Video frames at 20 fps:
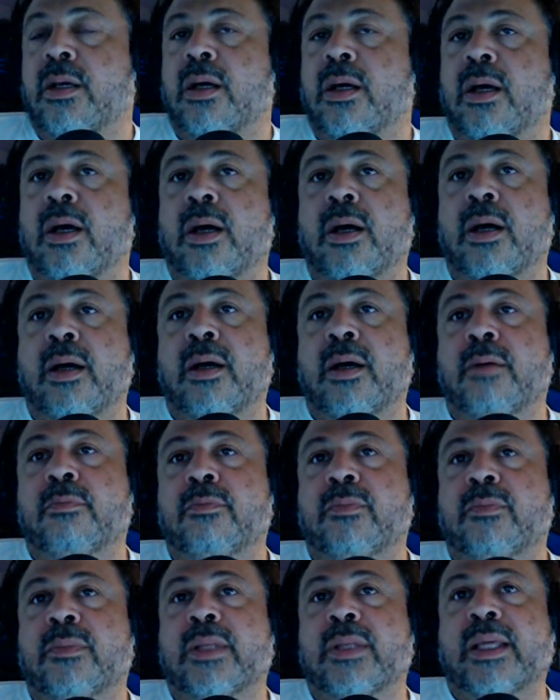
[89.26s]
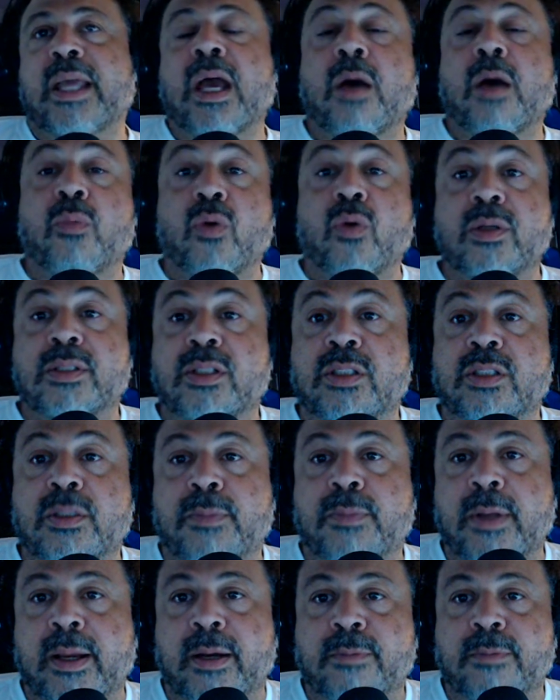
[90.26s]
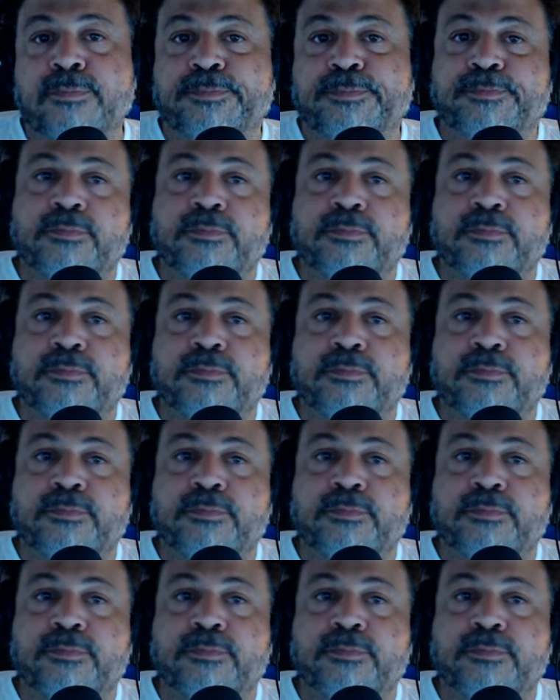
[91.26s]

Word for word: um, the Cowboys losing a player.